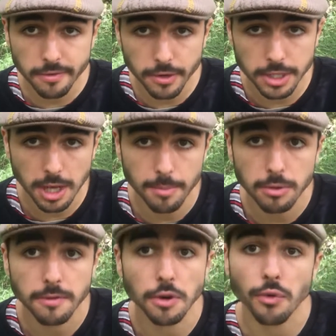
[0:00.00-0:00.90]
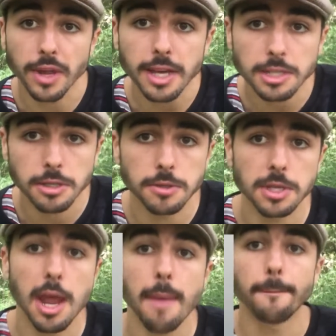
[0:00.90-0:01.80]
For example, the Greeks
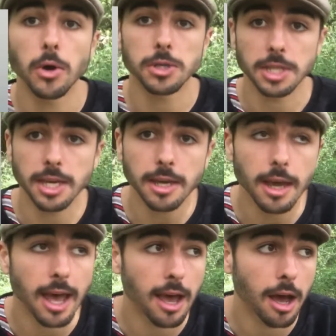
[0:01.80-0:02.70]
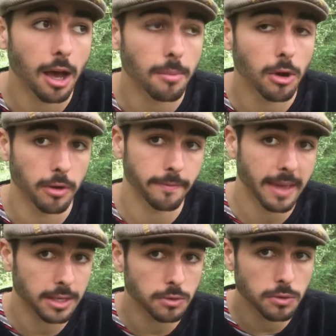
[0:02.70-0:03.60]
used embossing on
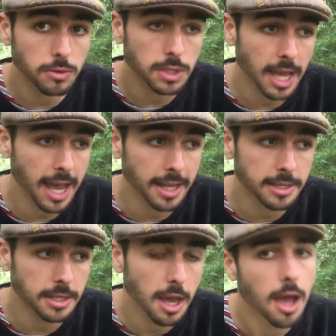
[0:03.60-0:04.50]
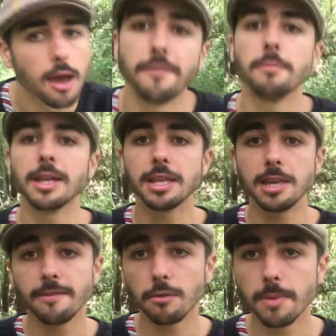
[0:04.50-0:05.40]
metals, and in the
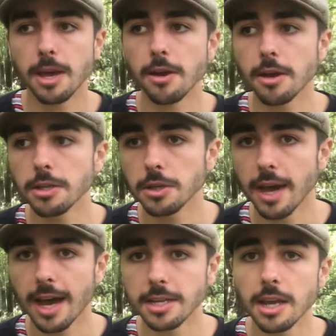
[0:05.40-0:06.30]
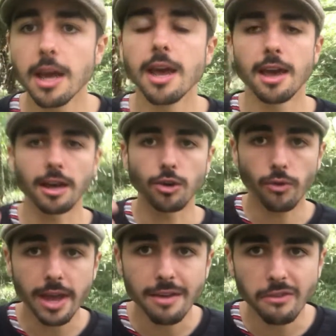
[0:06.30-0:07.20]
medieval period you had
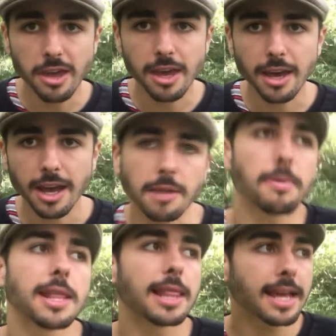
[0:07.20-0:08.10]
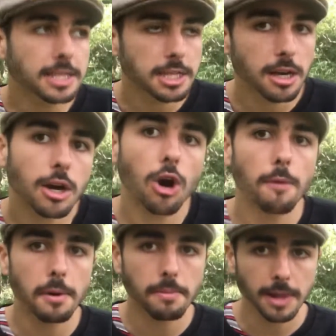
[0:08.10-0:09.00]
engraving, and a bit later
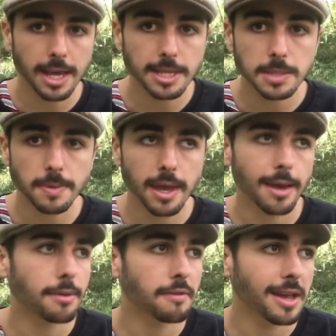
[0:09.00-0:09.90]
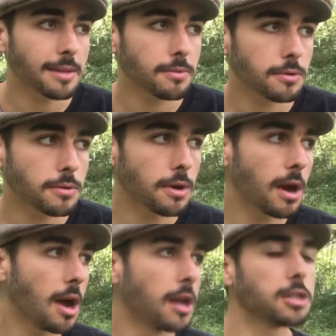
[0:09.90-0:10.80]
copper plates became available.
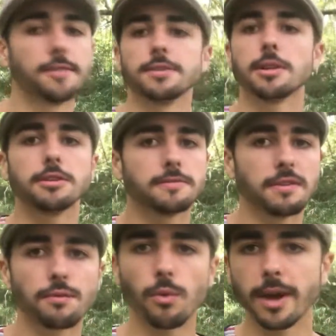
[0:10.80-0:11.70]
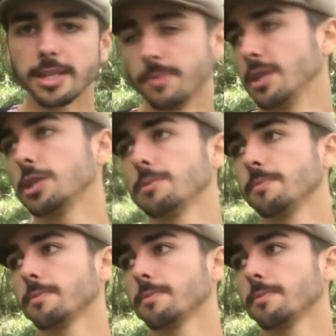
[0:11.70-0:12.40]
So there's loads of different ways in which